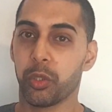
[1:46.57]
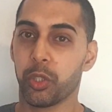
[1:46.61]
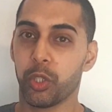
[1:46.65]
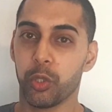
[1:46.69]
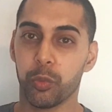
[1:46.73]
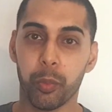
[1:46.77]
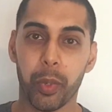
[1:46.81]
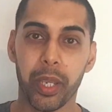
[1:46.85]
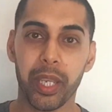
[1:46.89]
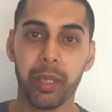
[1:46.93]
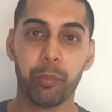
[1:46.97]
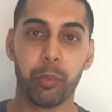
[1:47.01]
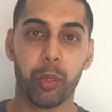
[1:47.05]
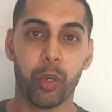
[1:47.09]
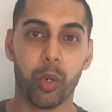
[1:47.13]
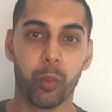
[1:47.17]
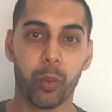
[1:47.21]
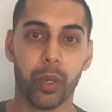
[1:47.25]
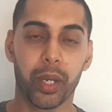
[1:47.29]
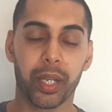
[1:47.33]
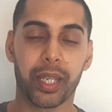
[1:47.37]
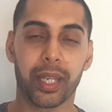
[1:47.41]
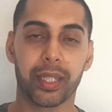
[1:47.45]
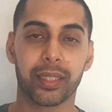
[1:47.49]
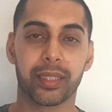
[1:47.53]
You may put a
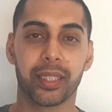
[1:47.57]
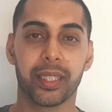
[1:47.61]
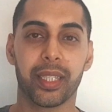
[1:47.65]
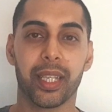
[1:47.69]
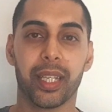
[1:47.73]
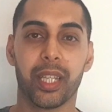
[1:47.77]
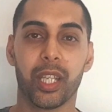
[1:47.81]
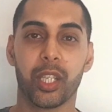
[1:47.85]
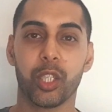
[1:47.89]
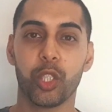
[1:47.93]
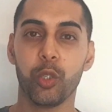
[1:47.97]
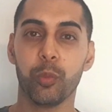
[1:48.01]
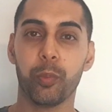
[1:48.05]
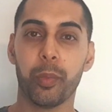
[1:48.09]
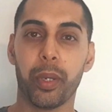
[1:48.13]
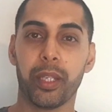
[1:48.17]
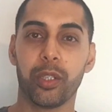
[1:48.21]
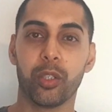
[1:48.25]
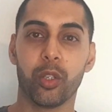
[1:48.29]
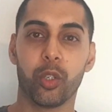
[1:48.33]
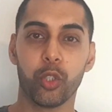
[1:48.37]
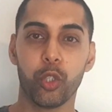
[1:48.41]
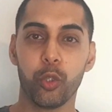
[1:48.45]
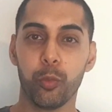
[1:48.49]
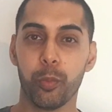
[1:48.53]
workout together, you may
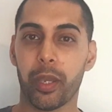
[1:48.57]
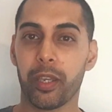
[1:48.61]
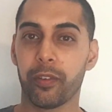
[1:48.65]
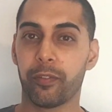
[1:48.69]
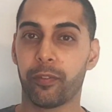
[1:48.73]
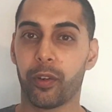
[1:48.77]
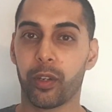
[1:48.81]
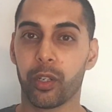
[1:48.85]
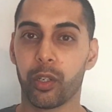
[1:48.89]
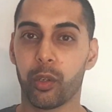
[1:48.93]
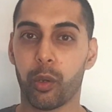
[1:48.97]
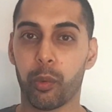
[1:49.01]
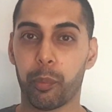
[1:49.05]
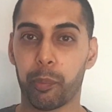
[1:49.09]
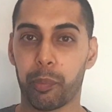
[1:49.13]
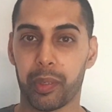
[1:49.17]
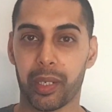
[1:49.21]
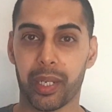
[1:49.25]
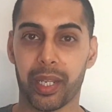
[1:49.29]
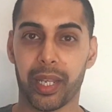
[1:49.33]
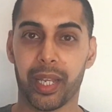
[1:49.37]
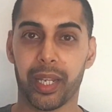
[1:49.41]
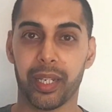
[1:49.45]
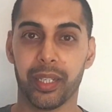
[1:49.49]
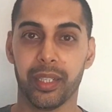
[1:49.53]
not, you may follow a
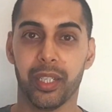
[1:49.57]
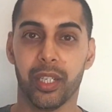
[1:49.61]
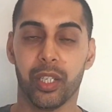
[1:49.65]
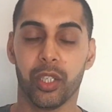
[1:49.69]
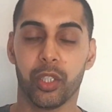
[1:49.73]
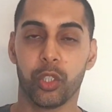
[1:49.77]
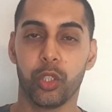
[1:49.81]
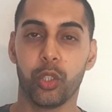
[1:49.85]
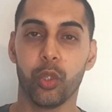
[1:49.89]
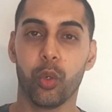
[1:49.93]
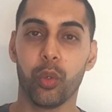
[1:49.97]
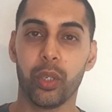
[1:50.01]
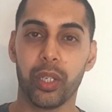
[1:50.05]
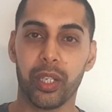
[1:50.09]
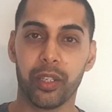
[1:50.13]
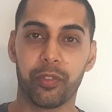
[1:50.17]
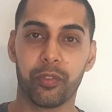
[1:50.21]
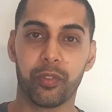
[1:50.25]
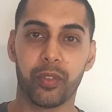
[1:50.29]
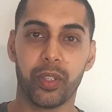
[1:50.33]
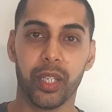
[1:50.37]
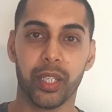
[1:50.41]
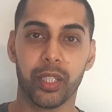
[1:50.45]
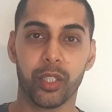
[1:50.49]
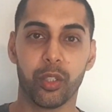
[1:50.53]
plan, you're
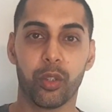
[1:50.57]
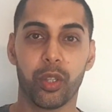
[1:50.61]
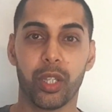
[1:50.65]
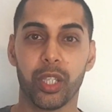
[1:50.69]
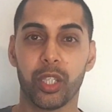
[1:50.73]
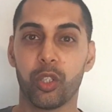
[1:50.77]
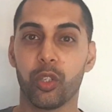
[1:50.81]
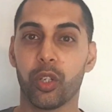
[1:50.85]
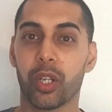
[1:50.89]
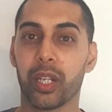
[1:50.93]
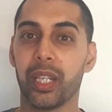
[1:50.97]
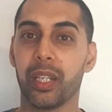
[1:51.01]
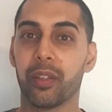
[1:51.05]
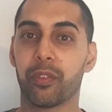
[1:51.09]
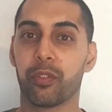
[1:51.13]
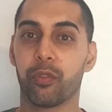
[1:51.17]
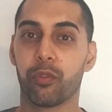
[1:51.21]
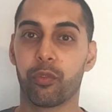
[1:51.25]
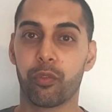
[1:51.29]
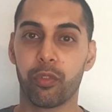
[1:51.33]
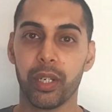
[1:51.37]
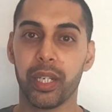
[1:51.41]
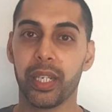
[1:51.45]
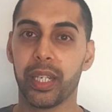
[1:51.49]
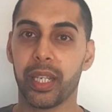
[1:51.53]
lifting, you think you gotta lift
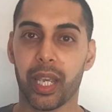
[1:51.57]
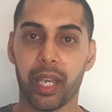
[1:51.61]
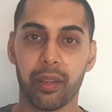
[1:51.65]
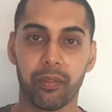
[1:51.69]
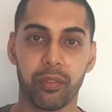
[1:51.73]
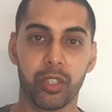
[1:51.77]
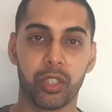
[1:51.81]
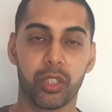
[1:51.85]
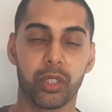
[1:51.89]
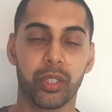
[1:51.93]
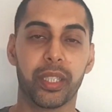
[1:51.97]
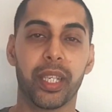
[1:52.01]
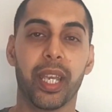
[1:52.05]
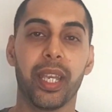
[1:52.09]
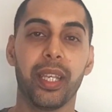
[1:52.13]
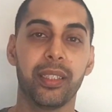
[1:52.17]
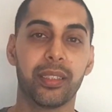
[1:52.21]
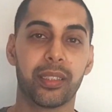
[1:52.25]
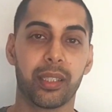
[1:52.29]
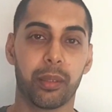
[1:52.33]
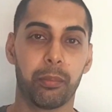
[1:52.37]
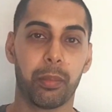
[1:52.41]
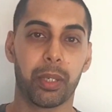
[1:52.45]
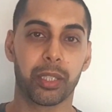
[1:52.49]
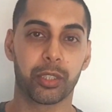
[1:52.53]
really heavy to gain
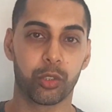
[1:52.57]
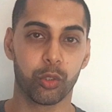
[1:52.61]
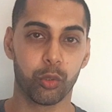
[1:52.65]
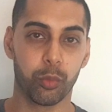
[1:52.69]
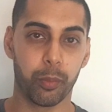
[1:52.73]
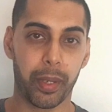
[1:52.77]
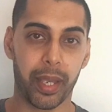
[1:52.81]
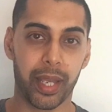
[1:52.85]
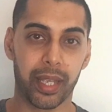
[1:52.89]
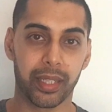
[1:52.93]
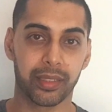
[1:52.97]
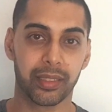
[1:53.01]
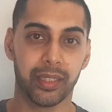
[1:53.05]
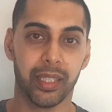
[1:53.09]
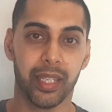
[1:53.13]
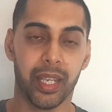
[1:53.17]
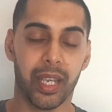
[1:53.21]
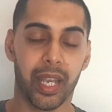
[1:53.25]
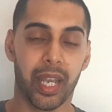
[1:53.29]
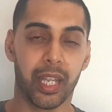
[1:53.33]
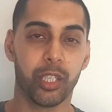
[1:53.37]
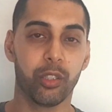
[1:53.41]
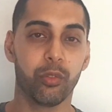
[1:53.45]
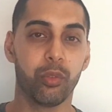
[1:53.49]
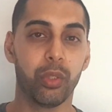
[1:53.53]
some muscle mass,
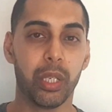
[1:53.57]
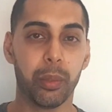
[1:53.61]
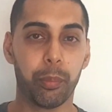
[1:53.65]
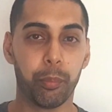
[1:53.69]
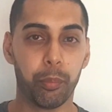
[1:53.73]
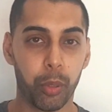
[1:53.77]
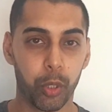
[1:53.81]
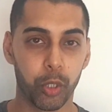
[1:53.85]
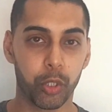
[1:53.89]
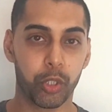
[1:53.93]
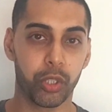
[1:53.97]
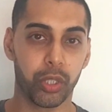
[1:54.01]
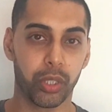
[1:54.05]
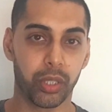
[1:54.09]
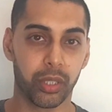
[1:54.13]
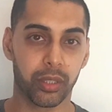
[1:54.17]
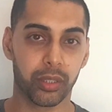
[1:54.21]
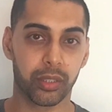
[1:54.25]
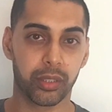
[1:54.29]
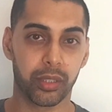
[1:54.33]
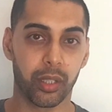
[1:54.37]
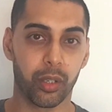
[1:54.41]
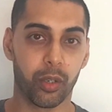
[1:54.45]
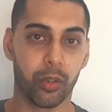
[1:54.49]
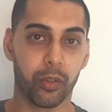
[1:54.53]
and you're really pushing
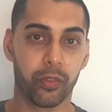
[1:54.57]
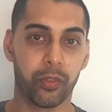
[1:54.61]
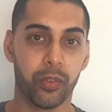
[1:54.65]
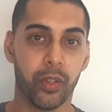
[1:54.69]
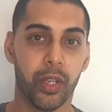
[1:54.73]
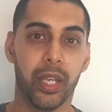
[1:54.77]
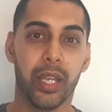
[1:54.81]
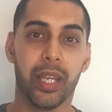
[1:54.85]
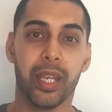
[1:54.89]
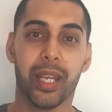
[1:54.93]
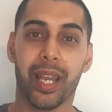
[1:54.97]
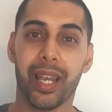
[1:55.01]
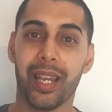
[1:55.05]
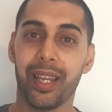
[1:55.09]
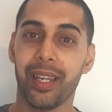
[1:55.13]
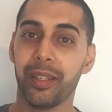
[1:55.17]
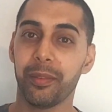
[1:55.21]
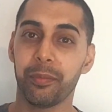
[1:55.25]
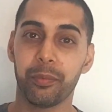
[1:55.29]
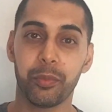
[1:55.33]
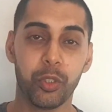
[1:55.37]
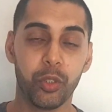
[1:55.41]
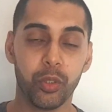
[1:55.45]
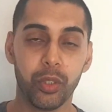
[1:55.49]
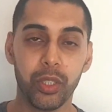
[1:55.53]
yourself,
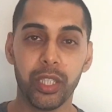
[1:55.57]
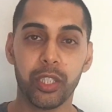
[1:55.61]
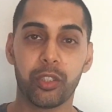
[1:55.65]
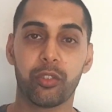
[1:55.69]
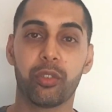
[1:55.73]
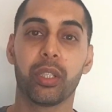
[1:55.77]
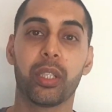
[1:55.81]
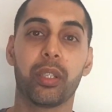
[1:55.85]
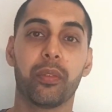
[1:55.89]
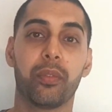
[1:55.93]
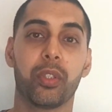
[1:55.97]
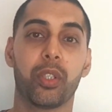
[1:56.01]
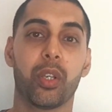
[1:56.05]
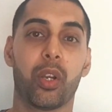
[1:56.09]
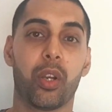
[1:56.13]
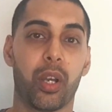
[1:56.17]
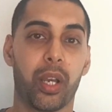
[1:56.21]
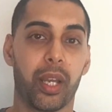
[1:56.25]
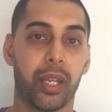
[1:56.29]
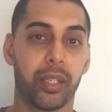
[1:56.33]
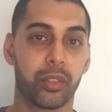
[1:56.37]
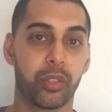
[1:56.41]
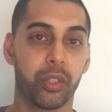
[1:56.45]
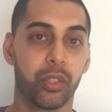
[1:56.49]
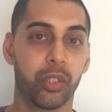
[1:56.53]
and you're literally giving your
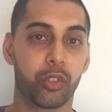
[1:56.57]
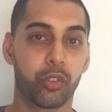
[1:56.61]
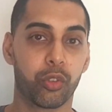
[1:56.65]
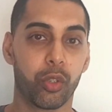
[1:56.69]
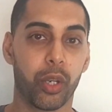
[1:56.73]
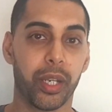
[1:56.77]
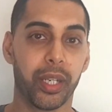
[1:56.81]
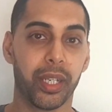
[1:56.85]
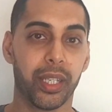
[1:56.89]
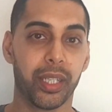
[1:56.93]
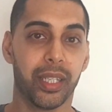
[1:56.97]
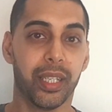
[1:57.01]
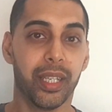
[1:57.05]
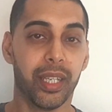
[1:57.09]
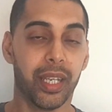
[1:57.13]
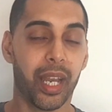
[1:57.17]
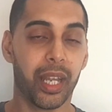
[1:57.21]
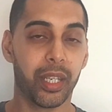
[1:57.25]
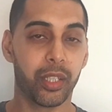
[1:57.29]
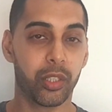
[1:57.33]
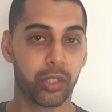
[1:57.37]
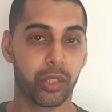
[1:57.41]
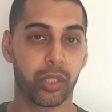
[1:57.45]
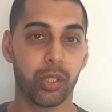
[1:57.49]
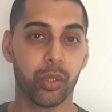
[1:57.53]
heart out to the training, and
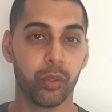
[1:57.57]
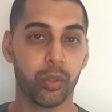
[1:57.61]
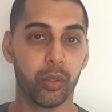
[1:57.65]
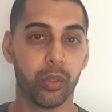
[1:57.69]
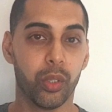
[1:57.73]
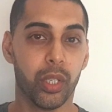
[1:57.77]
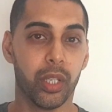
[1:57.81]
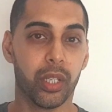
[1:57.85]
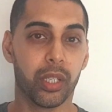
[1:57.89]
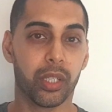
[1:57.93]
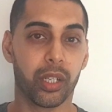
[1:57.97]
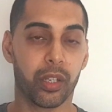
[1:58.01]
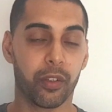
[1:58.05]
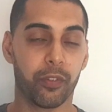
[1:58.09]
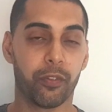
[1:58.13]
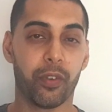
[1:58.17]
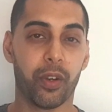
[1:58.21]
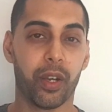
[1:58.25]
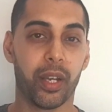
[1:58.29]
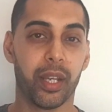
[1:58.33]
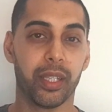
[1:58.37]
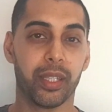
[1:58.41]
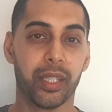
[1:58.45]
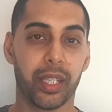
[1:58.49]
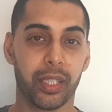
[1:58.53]
you're still gonna
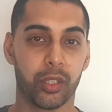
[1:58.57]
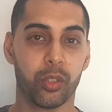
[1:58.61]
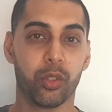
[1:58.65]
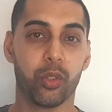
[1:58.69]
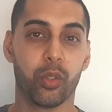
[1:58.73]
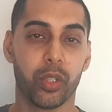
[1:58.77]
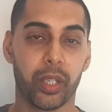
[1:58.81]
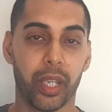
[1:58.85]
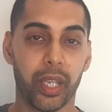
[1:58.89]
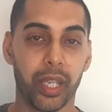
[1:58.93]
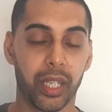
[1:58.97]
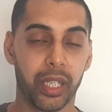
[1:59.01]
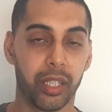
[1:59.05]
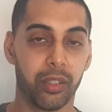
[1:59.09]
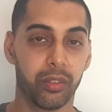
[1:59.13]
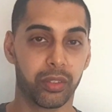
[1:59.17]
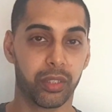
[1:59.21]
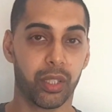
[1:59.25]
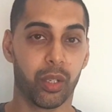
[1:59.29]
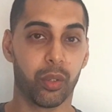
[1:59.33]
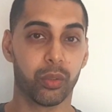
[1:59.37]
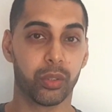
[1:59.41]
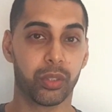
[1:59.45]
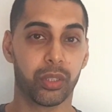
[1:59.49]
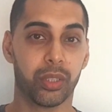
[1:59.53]
find that you're not getting any
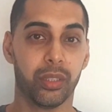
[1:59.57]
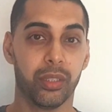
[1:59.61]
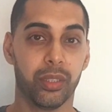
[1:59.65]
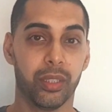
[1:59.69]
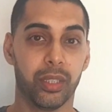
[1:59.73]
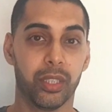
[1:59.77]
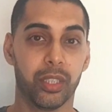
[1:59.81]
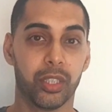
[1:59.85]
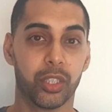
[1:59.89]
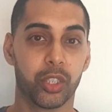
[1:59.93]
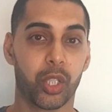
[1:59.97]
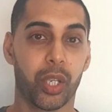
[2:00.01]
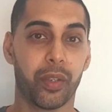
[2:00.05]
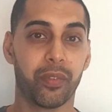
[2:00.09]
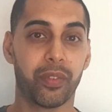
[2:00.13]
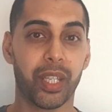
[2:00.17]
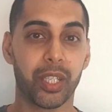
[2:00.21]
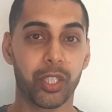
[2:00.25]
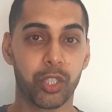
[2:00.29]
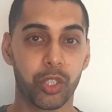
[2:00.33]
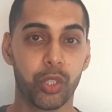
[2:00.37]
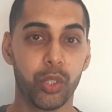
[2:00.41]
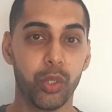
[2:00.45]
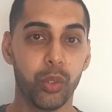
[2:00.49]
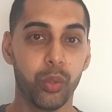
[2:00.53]
results. So if
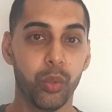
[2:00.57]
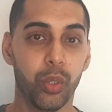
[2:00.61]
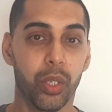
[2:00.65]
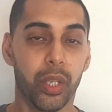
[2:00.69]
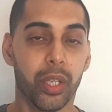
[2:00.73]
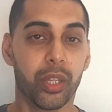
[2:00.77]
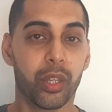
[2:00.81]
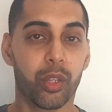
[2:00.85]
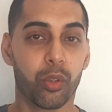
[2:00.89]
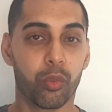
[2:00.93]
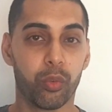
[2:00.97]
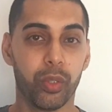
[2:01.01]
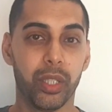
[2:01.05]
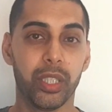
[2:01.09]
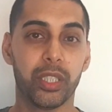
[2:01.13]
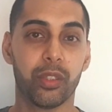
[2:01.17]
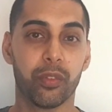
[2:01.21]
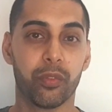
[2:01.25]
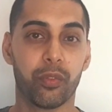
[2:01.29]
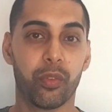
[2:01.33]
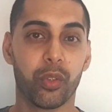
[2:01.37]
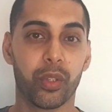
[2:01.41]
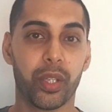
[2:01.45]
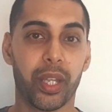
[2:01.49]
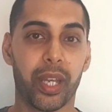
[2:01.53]
that's you, the reason
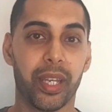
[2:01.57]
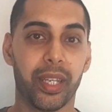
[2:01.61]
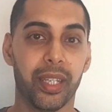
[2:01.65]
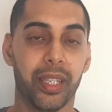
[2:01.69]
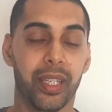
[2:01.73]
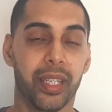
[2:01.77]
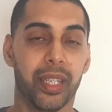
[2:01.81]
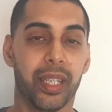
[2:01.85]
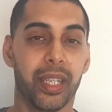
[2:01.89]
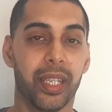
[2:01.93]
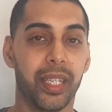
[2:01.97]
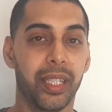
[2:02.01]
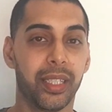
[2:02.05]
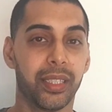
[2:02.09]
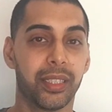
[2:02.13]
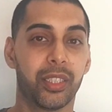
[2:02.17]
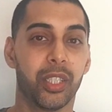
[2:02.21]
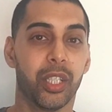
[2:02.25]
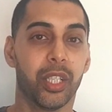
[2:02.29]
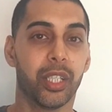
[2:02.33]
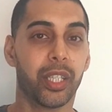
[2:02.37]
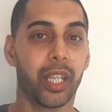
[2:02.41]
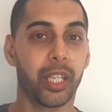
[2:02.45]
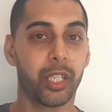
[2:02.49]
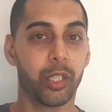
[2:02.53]
for that is
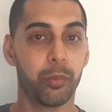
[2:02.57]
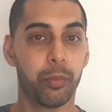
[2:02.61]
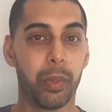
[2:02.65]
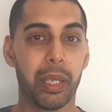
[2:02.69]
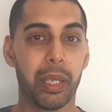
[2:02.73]
that you